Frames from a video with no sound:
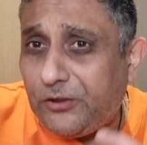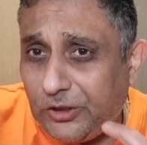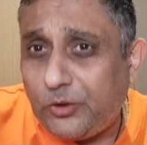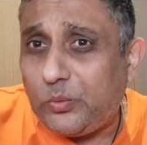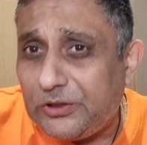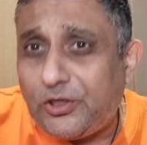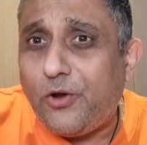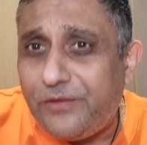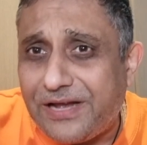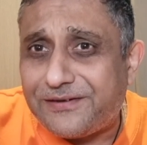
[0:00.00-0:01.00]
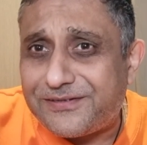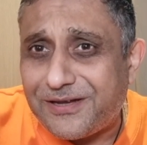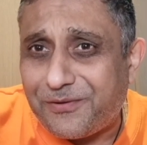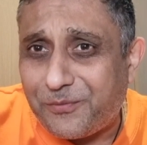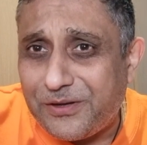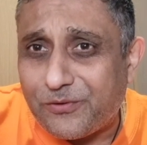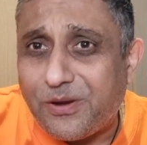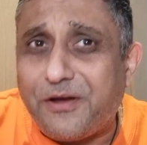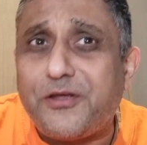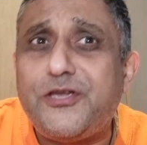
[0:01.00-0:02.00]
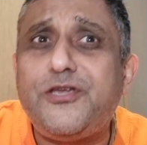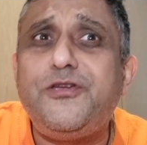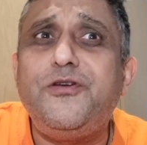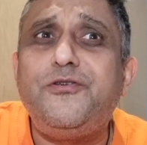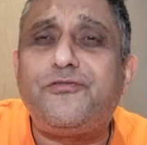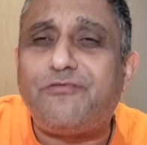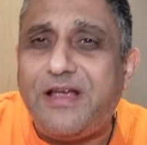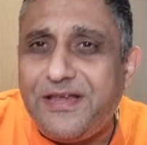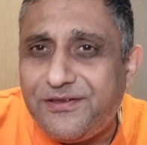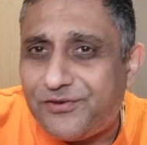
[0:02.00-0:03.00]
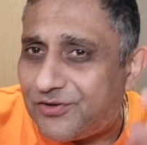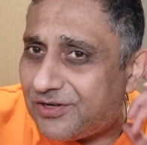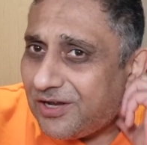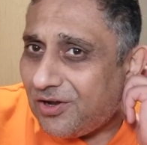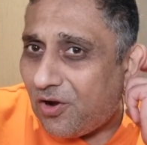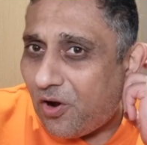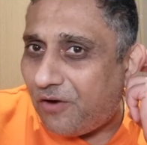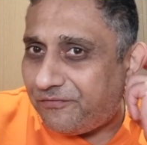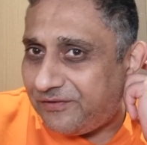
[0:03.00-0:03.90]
you will know that we do a huge range of